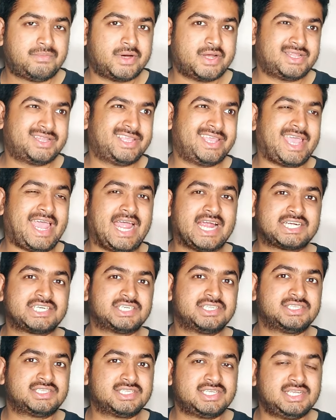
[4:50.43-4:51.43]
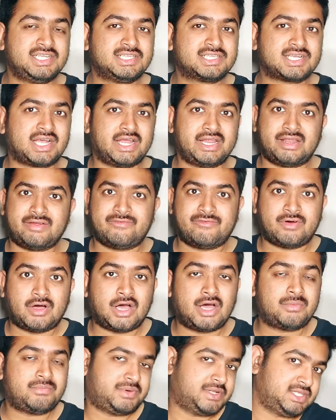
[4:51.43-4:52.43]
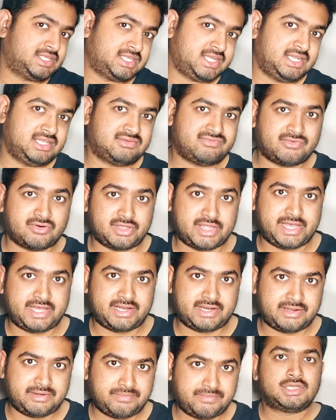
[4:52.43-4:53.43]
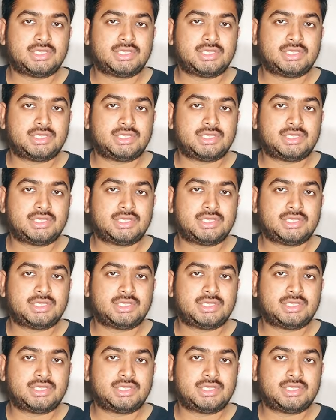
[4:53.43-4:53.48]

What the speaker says: but the action scenes kind of compensates for that.